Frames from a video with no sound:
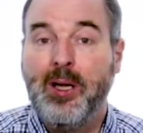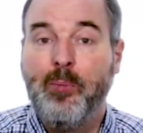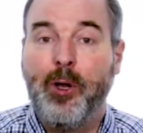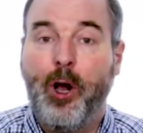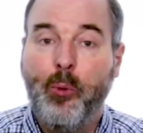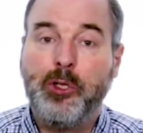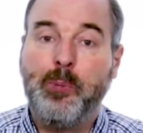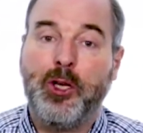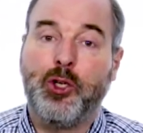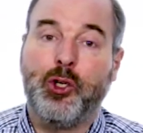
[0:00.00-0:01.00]
but always
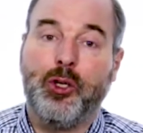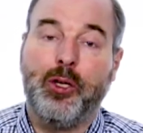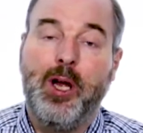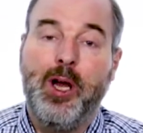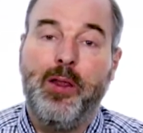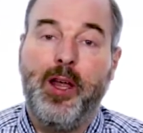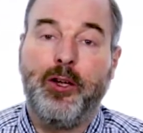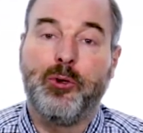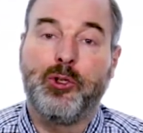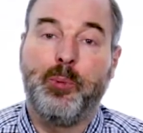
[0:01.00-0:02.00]
make sure that
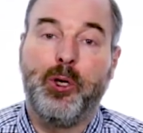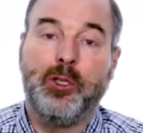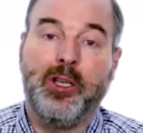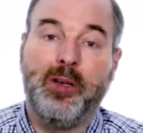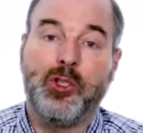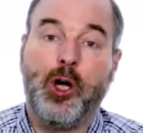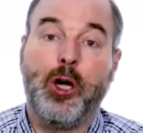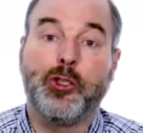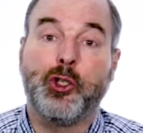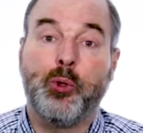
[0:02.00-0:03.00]
your superlatives
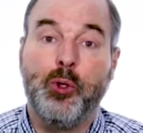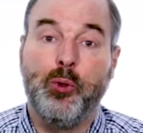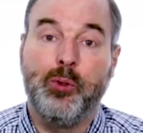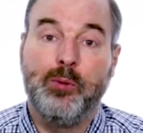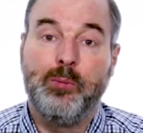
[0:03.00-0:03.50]
are true.